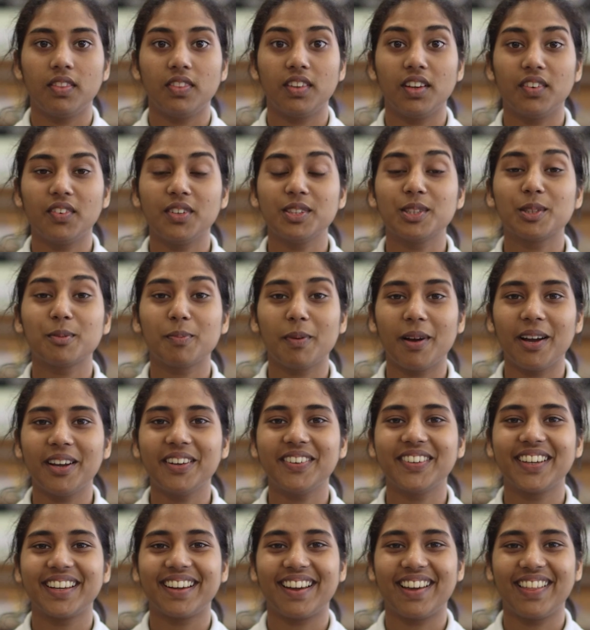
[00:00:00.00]
They're
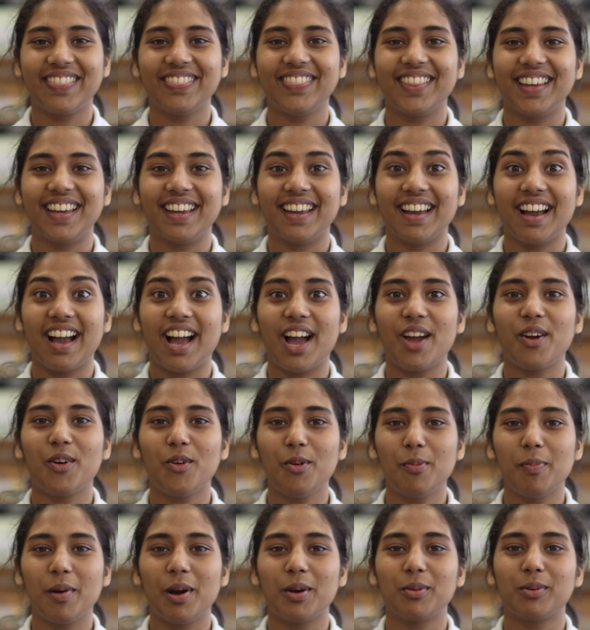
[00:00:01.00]
inspiring, aren't they? I
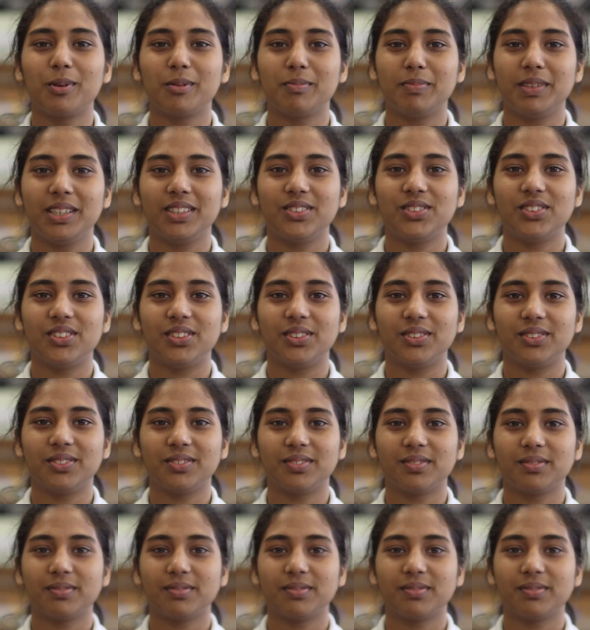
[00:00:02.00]
hope I will be too.